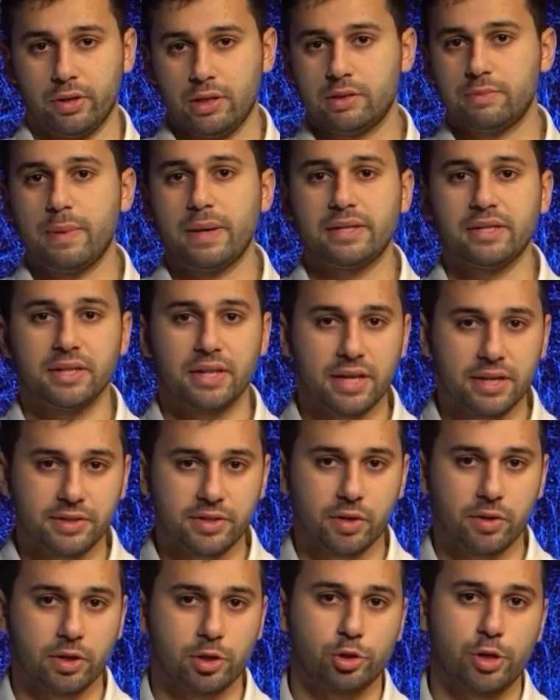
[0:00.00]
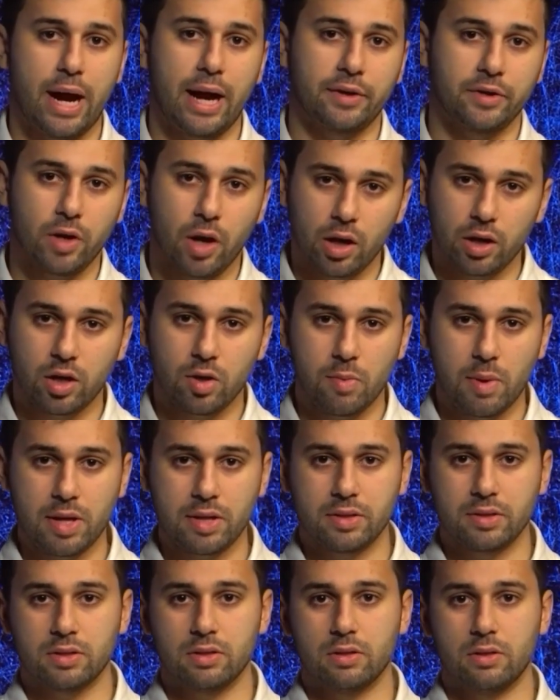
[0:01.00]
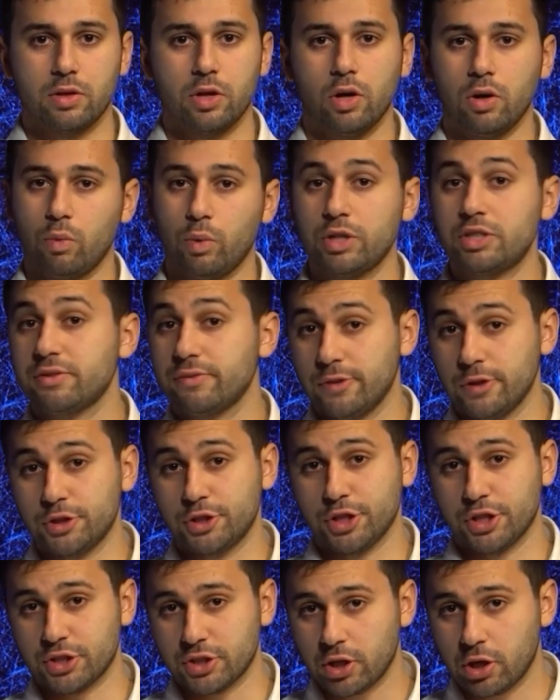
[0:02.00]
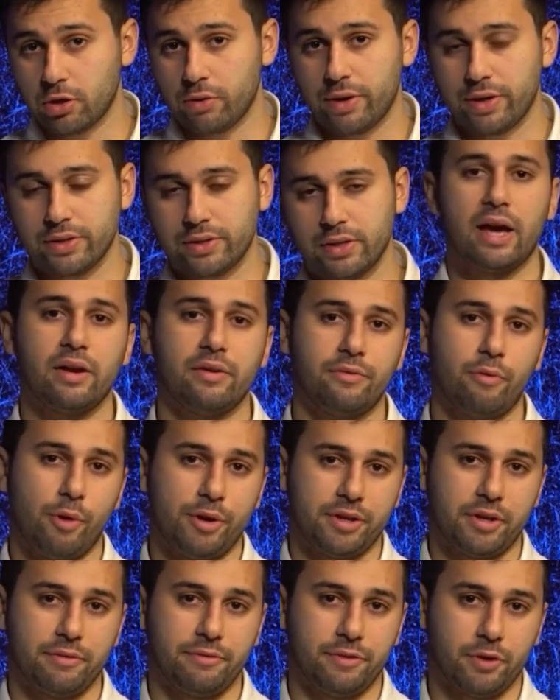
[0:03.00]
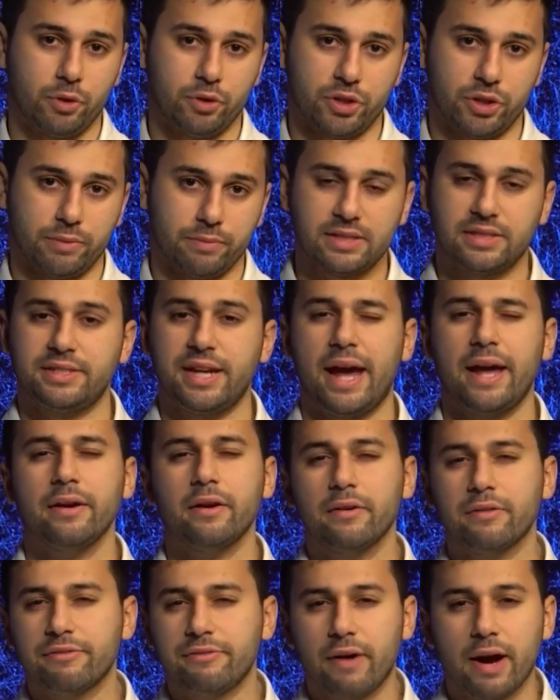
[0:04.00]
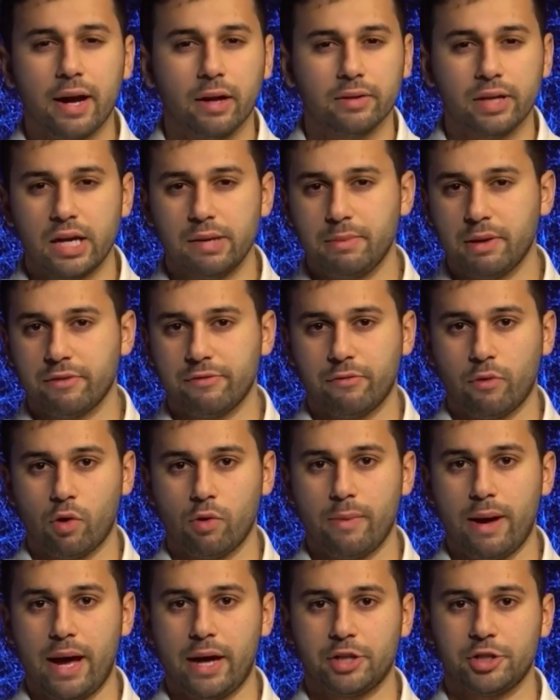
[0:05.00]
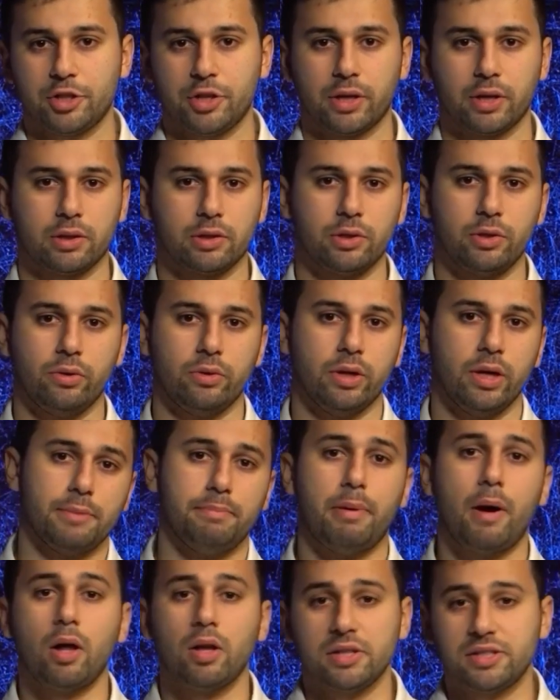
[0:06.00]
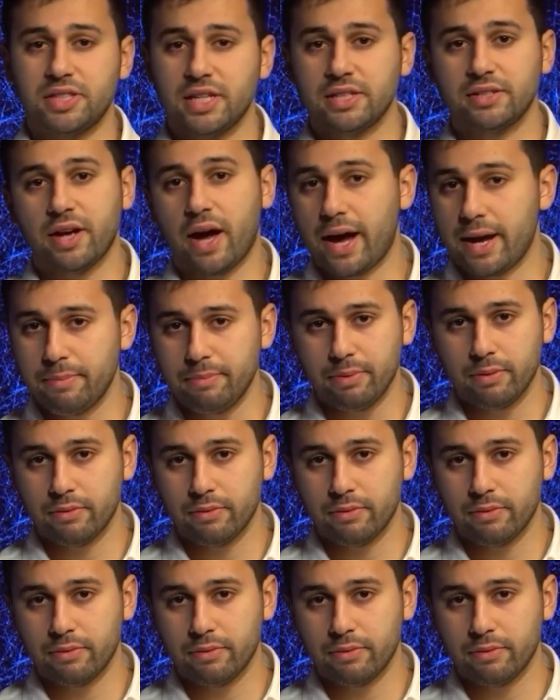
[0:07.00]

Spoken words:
This makes it easier to track documents, know which version is current, and avoid confusion. A standard file naming format should include the policy type,